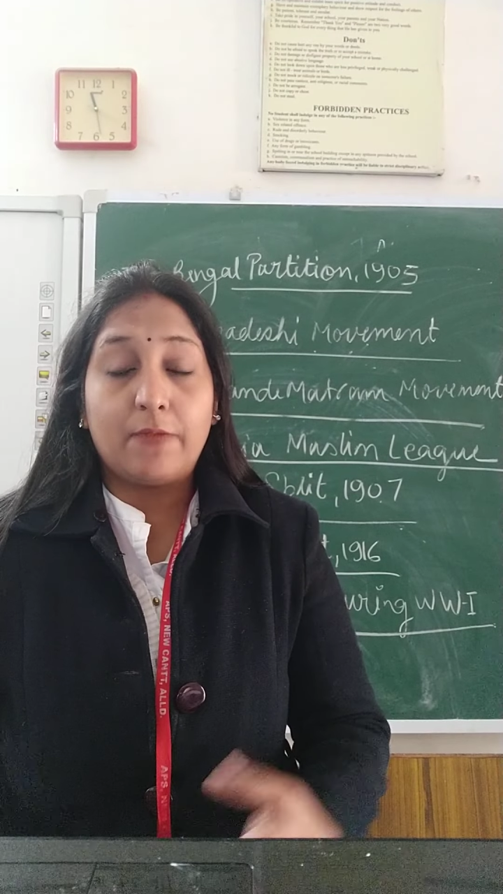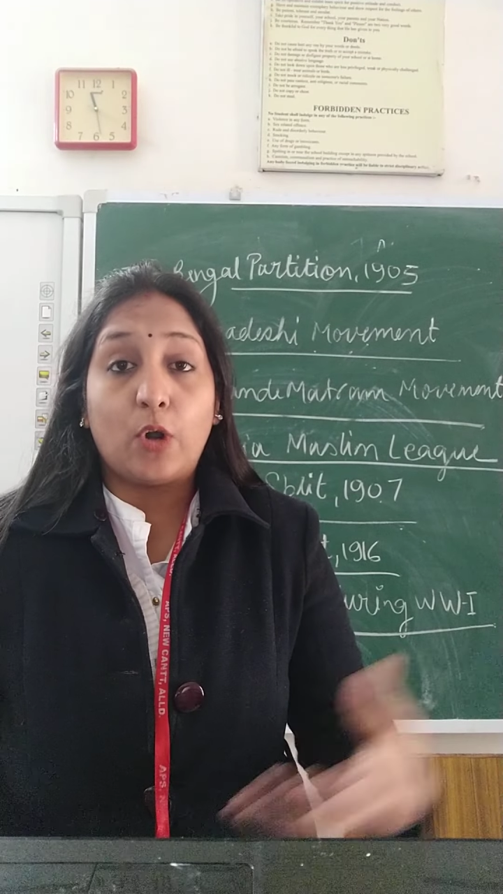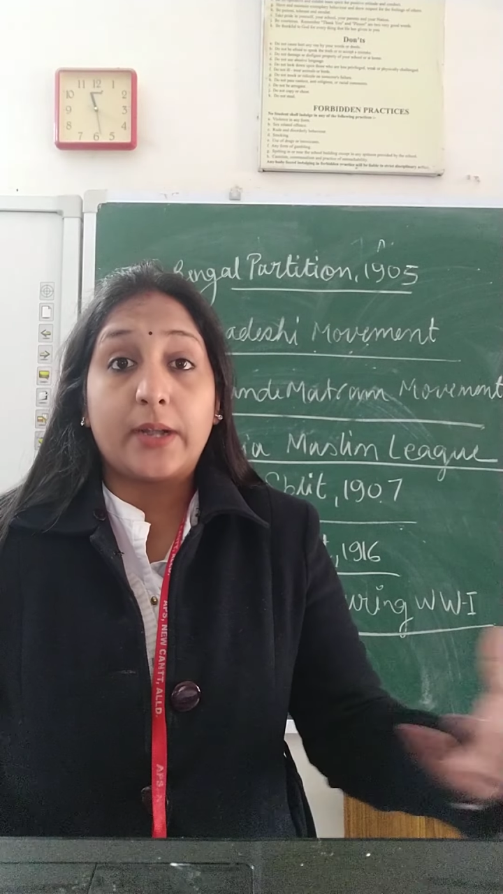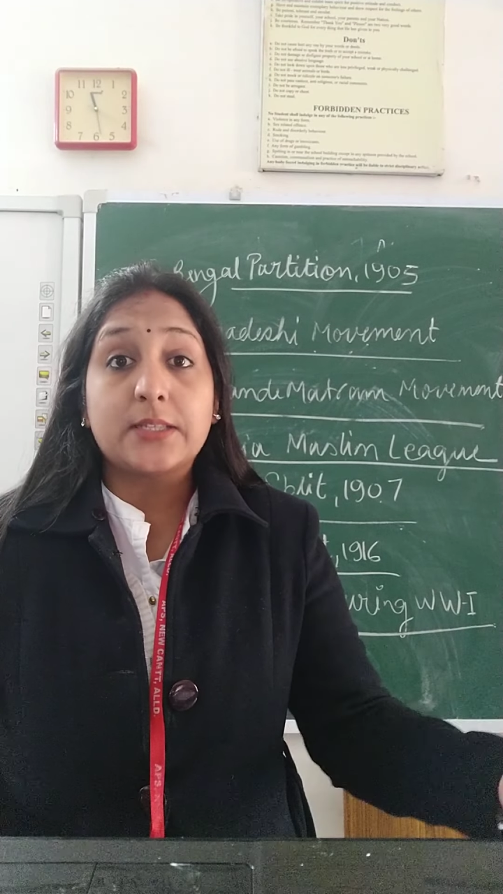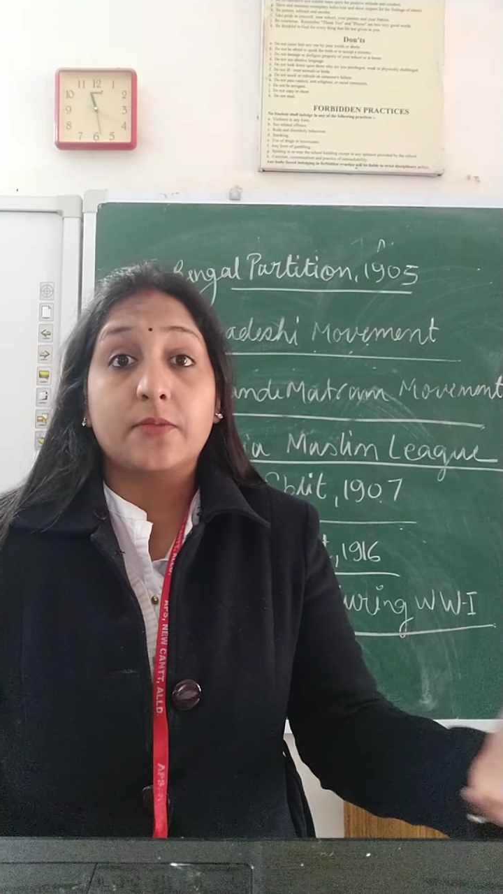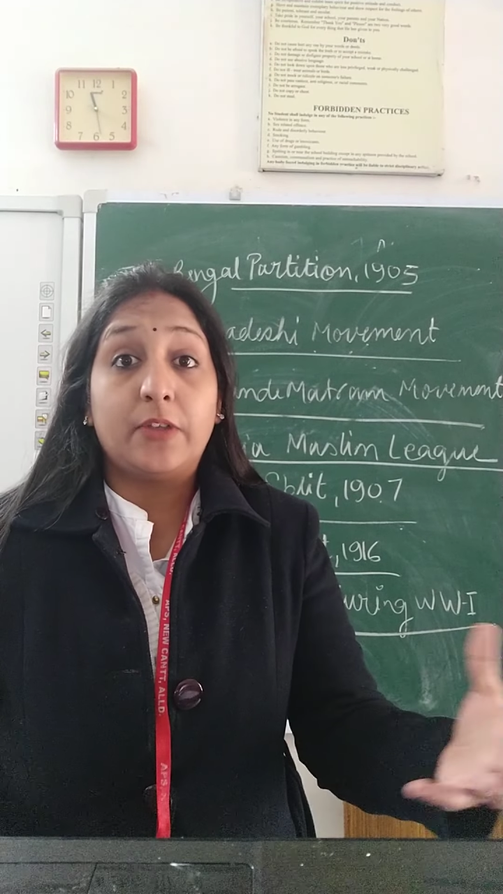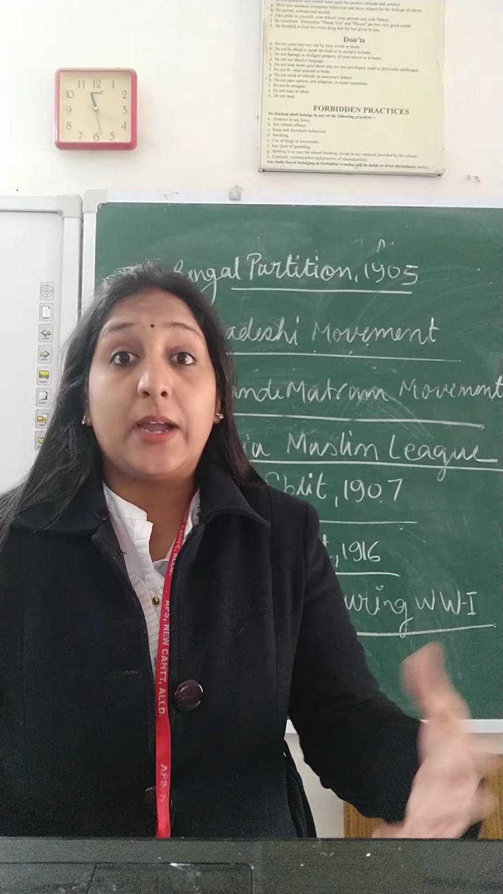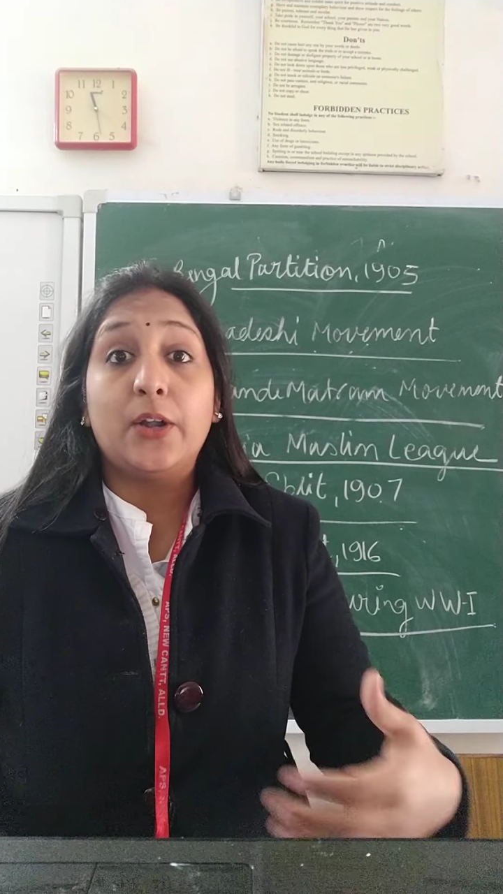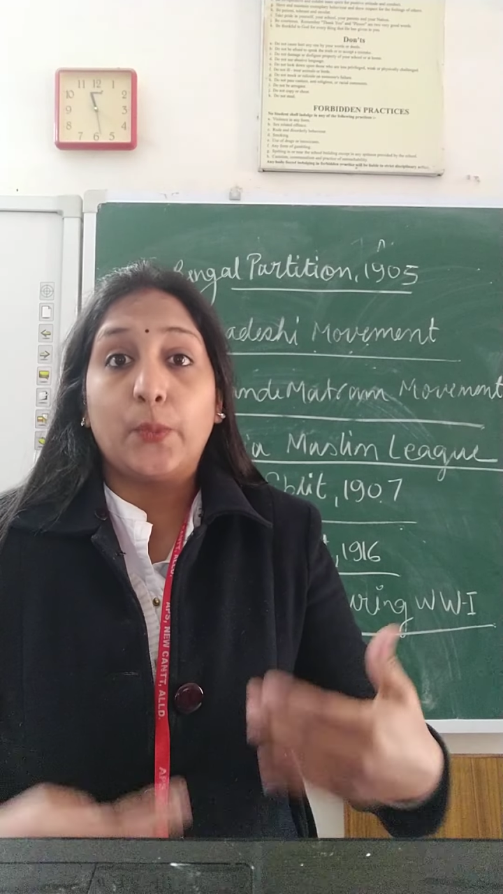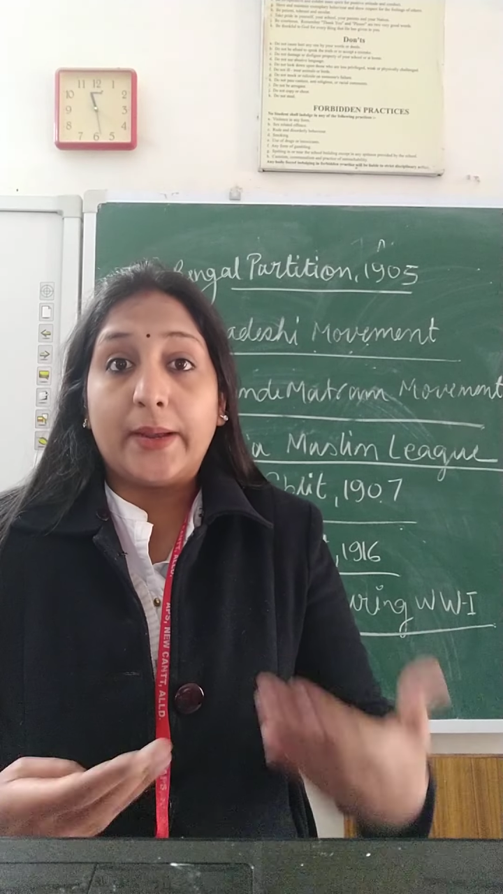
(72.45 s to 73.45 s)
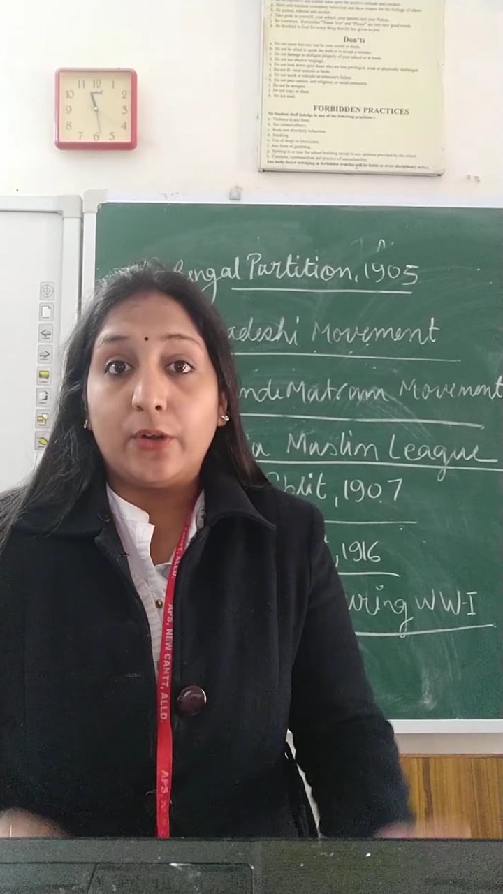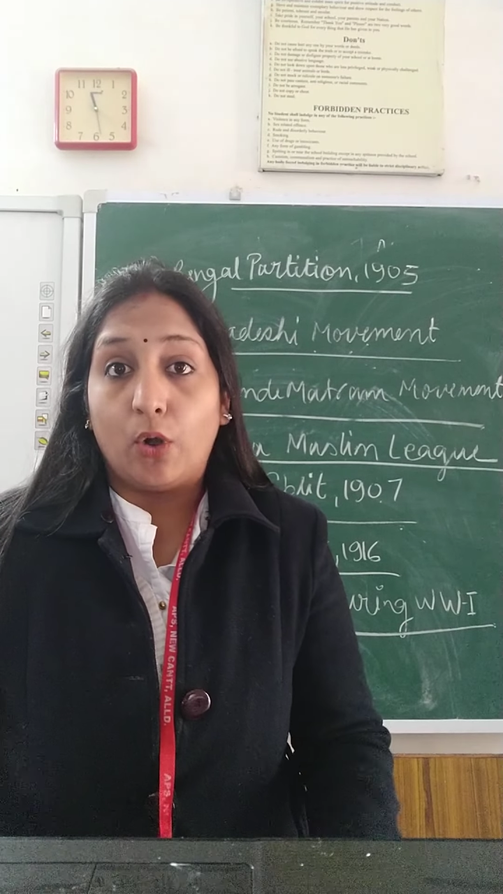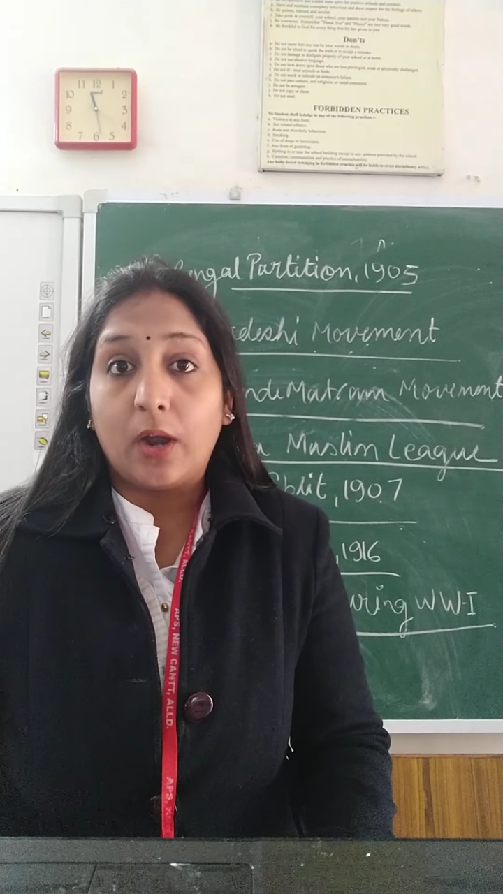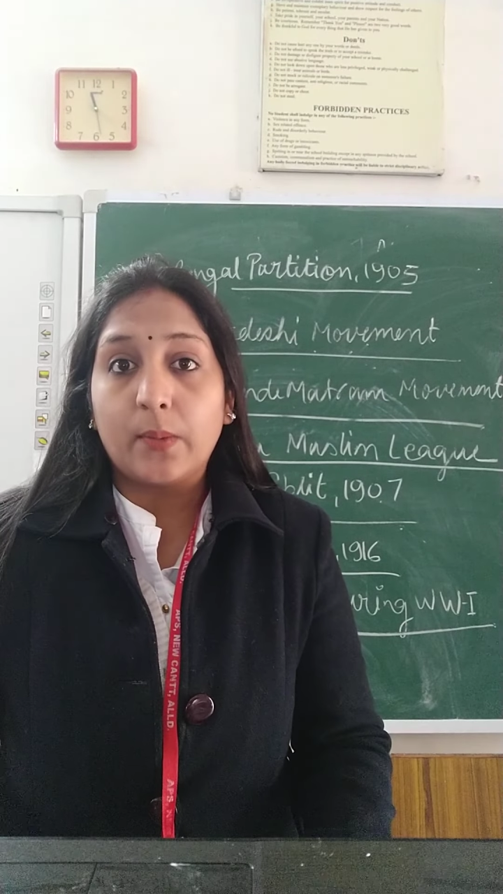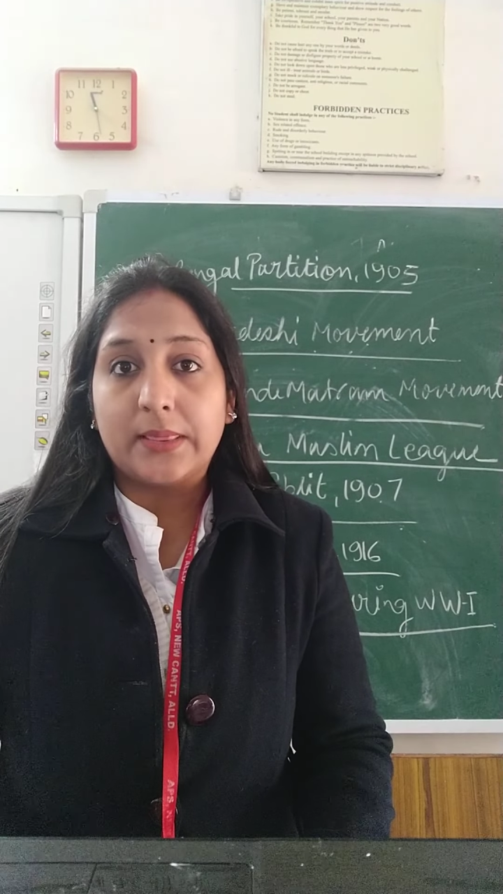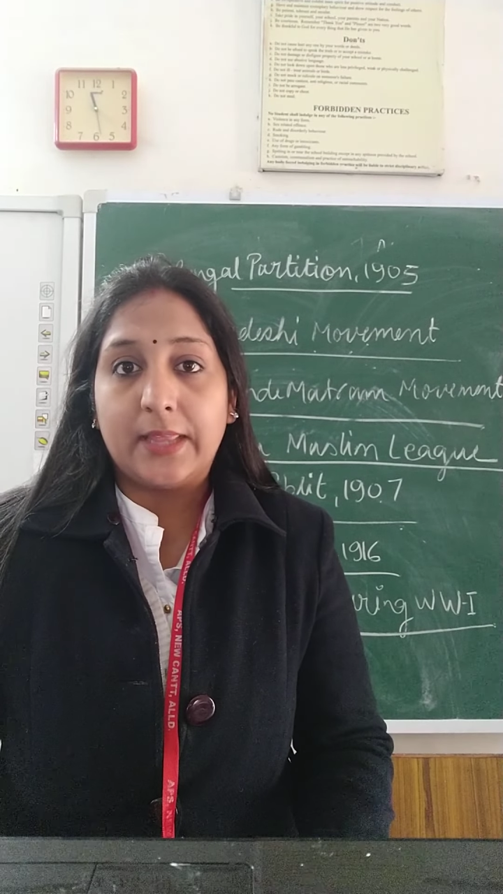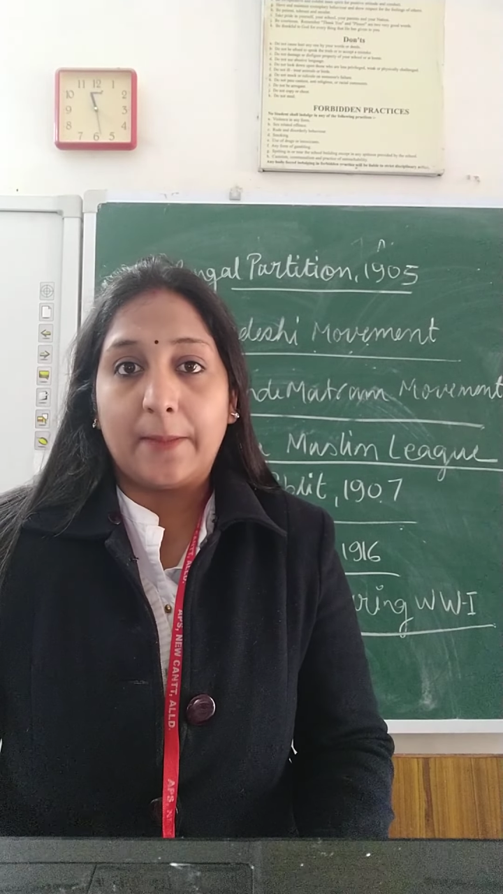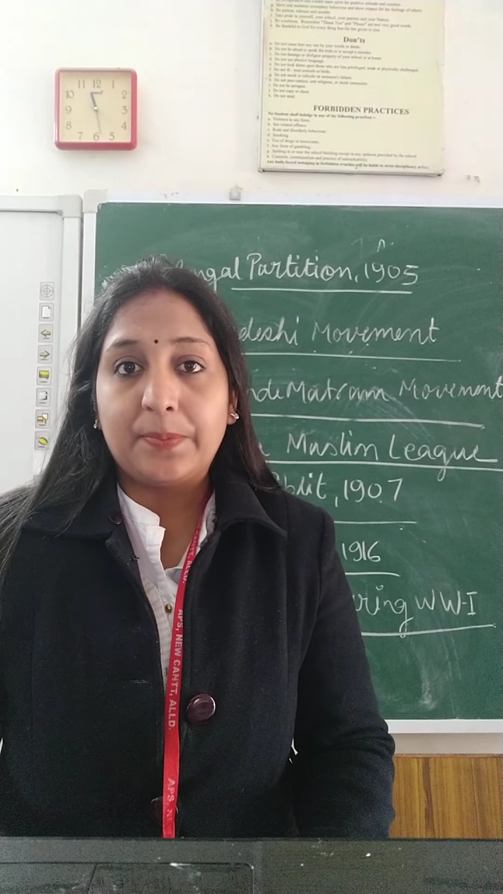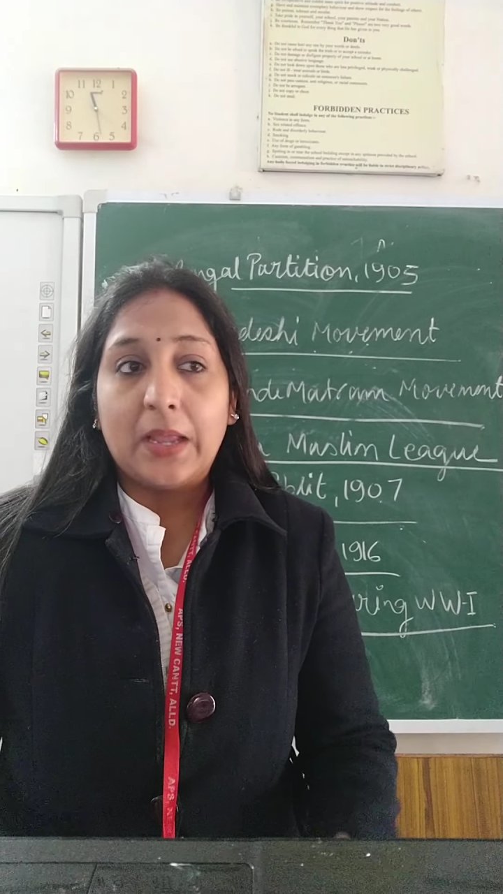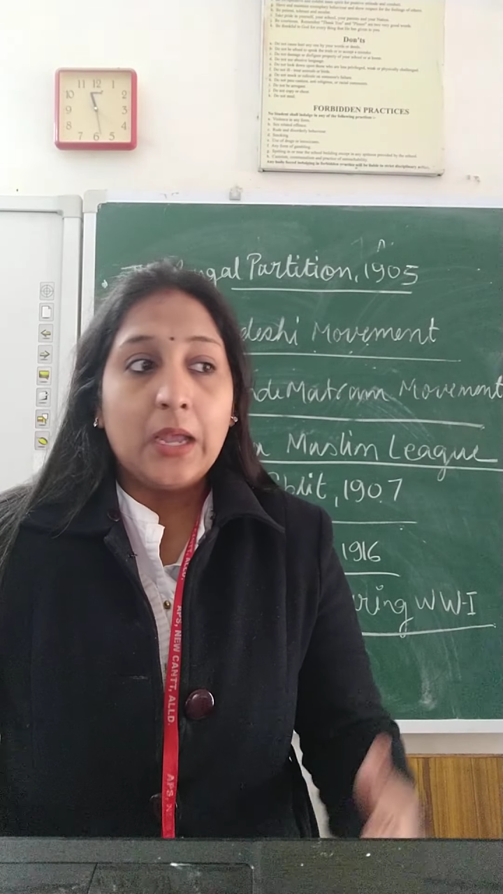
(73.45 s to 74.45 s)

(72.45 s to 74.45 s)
what is we are doing wrong with them,